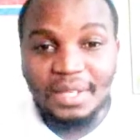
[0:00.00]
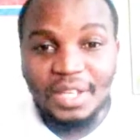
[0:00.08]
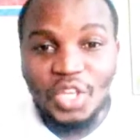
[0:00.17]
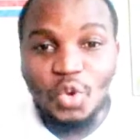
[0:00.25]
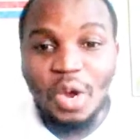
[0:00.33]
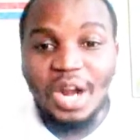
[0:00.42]

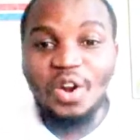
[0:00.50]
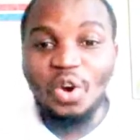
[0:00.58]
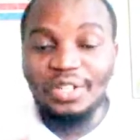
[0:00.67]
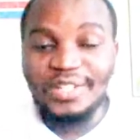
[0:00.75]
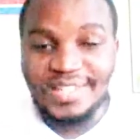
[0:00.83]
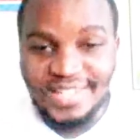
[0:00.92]
you are
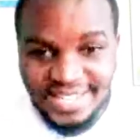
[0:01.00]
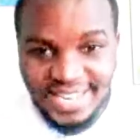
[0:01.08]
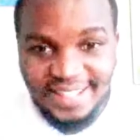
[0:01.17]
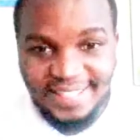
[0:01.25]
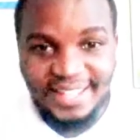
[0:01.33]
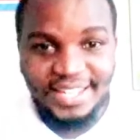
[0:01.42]
not
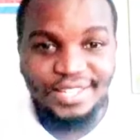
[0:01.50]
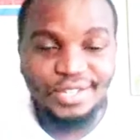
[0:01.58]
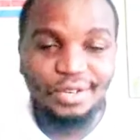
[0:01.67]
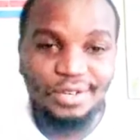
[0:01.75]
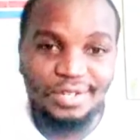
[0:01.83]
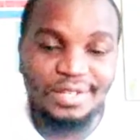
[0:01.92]
seeing the
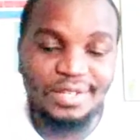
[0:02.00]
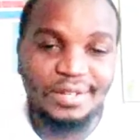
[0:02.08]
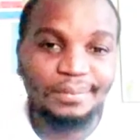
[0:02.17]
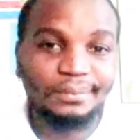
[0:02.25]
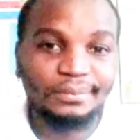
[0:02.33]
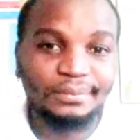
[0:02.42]
results.
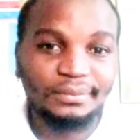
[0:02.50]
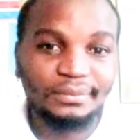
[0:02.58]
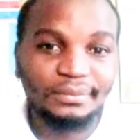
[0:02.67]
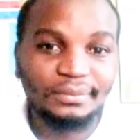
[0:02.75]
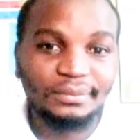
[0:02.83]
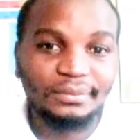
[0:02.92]

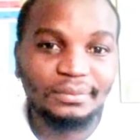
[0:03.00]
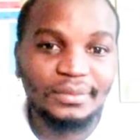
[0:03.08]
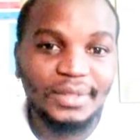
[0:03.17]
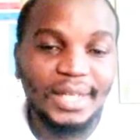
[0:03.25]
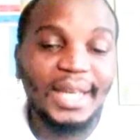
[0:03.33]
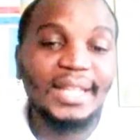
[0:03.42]

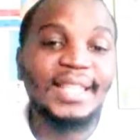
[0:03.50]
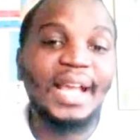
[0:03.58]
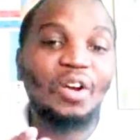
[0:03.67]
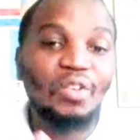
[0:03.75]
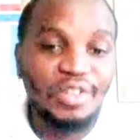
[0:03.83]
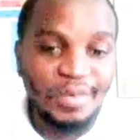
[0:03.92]
It
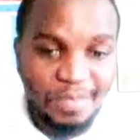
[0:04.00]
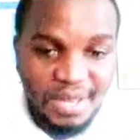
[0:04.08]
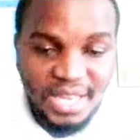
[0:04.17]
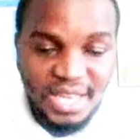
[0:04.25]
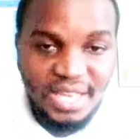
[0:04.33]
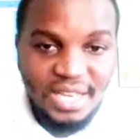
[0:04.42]
could
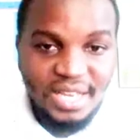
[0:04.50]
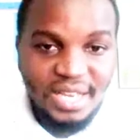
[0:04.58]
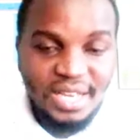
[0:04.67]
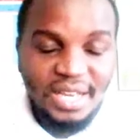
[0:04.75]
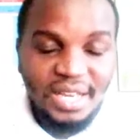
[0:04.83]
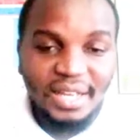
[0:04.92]
be
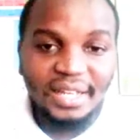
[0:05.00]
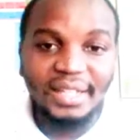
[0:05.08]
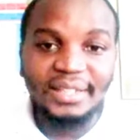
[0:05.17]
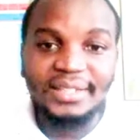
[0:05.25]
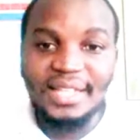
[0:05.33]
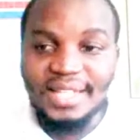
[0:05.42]

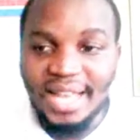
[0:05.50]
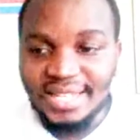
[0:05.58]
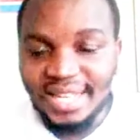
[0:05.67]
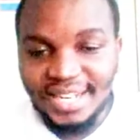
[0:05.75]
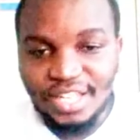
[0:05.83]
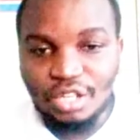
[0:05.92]
it is
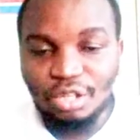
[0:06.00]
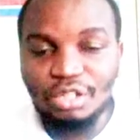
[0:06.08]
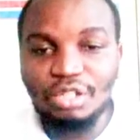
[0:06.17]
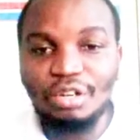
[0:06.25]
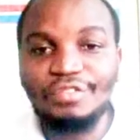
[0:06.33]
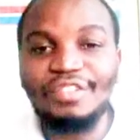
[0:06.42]
as a
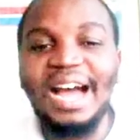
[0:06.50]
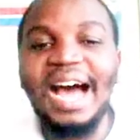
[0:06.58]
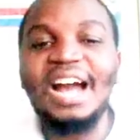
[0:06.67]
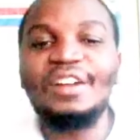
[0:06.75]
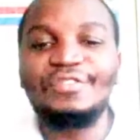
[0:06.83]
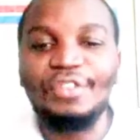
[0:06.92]
result of
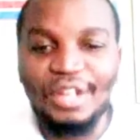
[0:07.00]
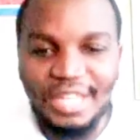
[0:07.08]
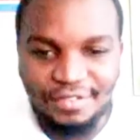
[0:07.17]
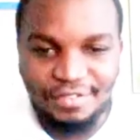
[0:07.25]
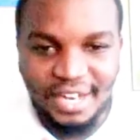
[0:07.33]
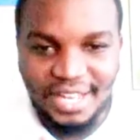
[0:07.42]

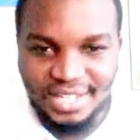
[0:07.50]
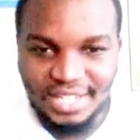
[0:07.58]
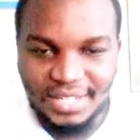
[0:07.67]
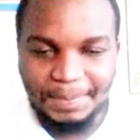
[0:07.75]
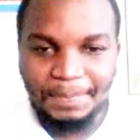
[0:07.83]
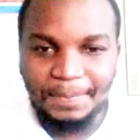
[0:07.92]

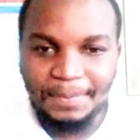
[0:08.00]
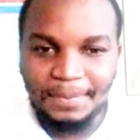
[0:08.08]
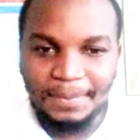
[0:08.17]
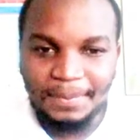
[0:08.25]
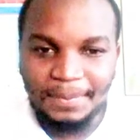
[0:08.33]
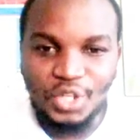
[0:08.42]
unforgiveness.
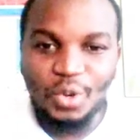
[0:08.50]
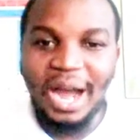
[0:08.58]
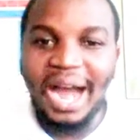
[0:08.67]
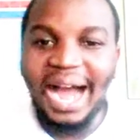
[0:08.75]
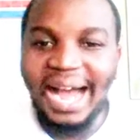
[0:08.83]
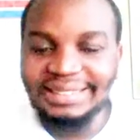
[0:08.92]

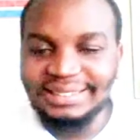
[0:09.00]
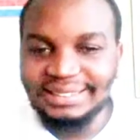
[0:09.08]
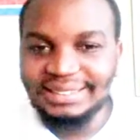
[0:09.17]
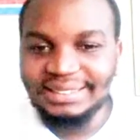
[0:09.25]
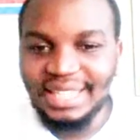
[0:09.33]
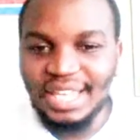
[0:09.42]
Your
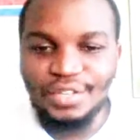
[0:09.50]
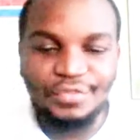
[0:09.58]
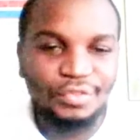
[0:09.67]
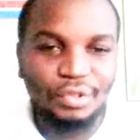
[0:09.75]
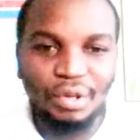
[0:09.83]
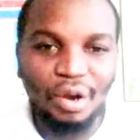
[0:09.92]
heart is
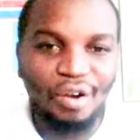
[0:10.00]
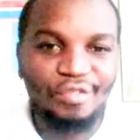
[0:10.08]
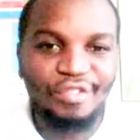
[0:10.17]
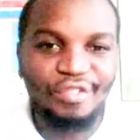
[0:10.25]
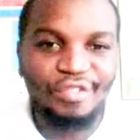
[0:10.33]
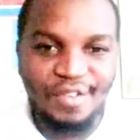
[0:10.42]
full
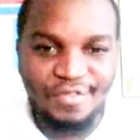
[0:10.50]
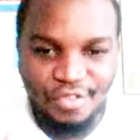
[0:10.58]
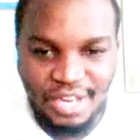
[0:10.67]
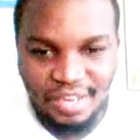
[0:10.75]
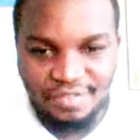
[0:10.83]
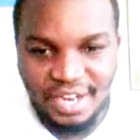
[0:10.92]
of
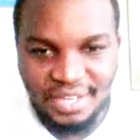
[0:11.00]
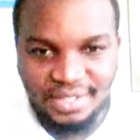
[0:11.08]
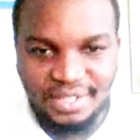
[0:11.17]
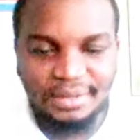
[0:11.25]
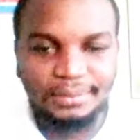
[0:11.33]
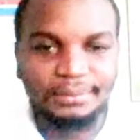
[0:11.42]
unforgiveness.